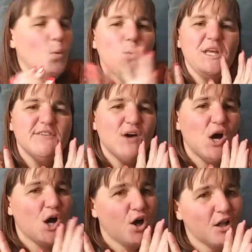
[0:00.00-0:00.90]
We have
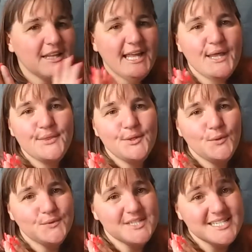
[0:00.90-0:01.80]
all had
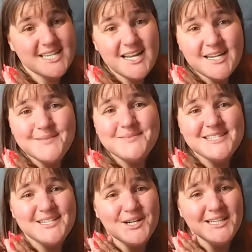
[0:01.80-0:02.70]
those
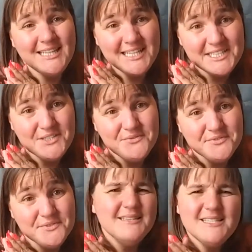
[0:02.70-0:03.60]
times in our
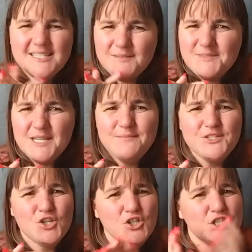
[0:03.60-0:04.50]
life that
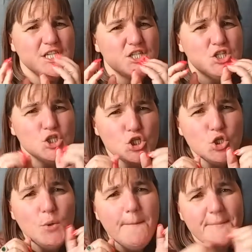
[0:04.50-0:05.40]
sometimes you're just
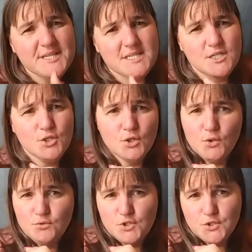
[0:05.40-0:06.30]
too busy to
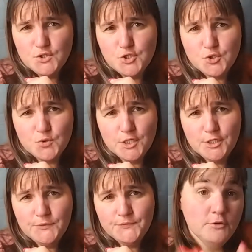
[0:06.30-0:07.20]
go to the store.
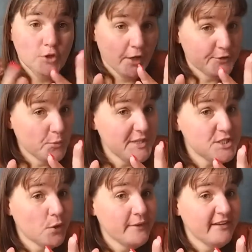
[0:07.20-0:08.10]
Not that we
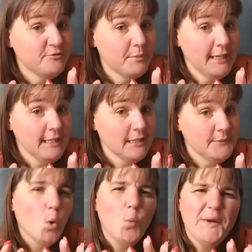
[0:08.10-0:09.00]
don't have money,
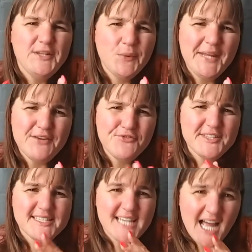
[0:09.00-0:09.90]
we don't have
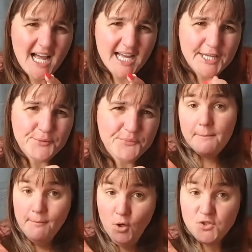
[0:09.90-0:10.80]
the
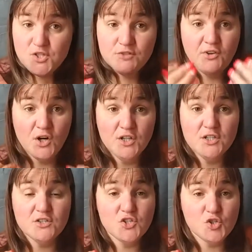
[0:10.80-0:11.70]
time. Most of our
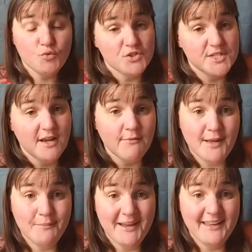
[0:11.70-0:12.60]
stores
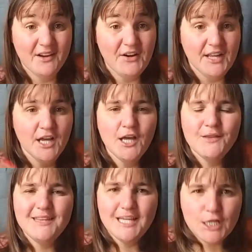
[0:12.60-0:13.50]
around my area,
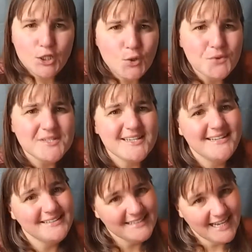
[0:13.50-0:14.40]
they close
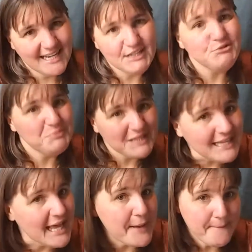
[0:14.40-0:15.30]
at 9
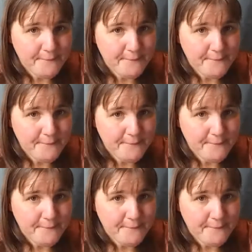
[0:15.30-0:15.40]
p.m.